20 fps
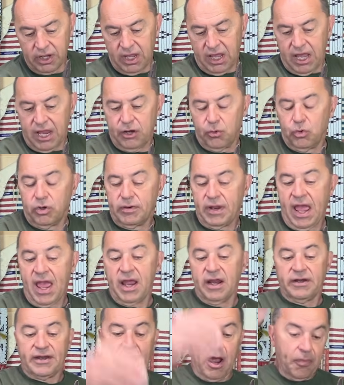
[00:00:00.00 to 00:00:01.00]
and it would
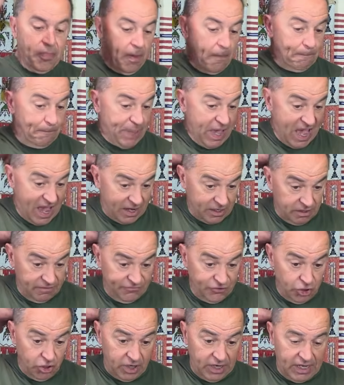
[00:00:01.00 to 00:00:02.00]
hang down the back of
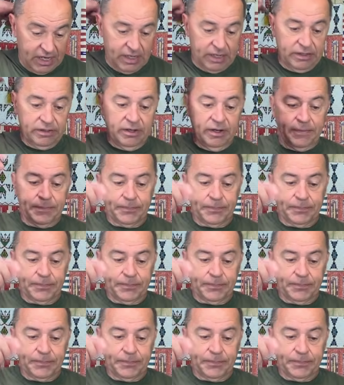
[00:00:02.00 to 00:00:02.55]
your head,